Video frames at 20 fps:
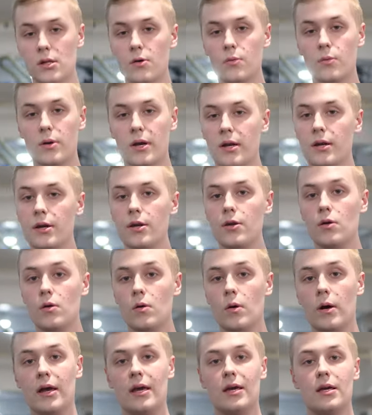load we're gonna
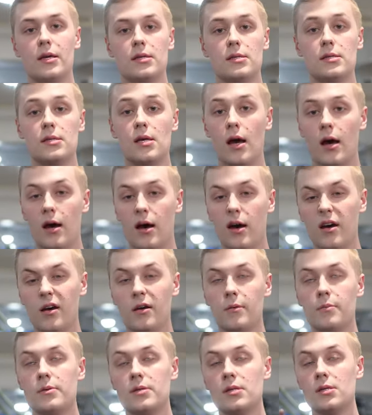do is
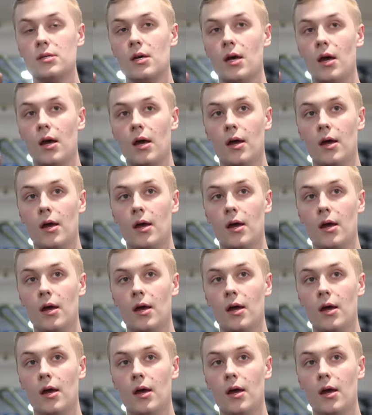hubs,